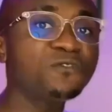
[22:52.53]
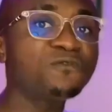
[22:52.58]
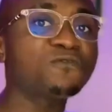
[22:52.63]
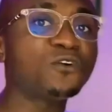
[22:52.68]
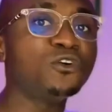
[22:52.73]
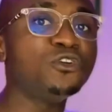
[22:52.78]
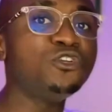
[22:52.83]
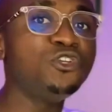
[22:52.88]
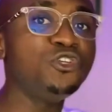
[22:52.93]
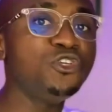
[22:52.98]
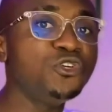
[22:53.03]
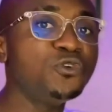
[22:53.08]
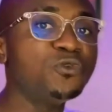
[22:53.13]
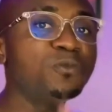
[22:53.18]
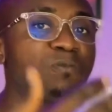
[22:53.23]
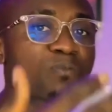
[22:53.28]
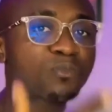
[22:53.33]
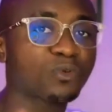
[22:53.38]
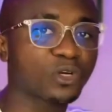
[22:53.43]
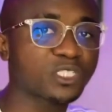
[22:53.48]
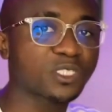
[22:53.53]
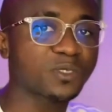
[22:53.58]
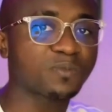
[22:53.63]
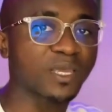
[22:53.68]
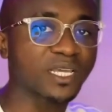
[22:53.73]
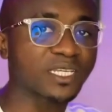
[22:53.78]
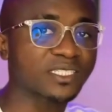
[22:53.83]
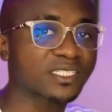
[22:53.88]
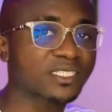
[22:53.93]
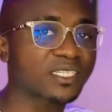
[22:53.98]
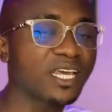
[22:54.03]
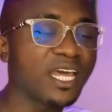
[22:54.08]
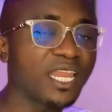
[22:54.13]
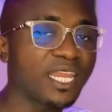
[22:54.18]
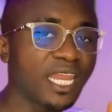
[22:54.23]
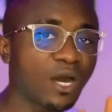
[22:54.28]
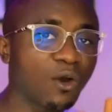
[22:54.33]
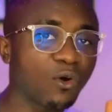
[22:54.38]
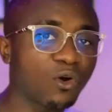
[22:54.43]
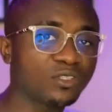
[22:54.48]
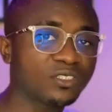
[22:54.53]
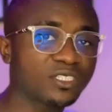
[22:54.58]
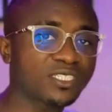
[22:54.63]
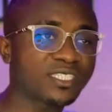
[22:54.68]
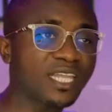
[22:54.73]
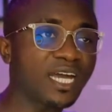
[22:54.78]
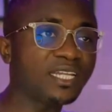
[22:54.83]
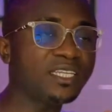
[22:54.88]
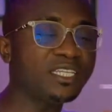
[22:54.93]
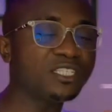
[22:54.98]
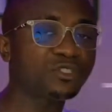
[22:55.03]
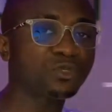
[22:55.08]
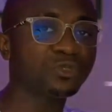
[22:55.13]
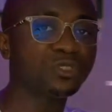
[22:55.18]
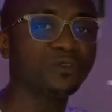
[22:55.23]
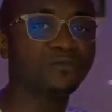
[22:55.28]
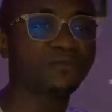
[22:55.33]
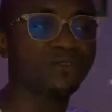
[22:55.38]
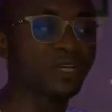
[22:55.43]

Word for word: a great turnaround for me. Thank you so much,